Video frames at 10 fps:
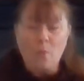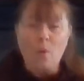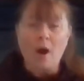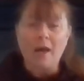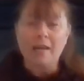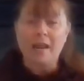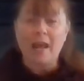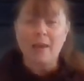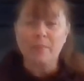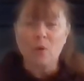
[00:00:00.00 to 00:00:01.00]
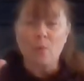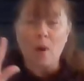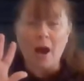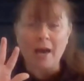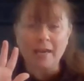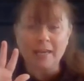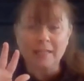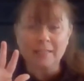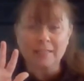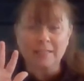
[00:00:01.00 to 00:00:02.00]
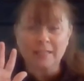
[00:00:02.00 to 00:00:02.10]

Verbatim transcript: One named Quiet.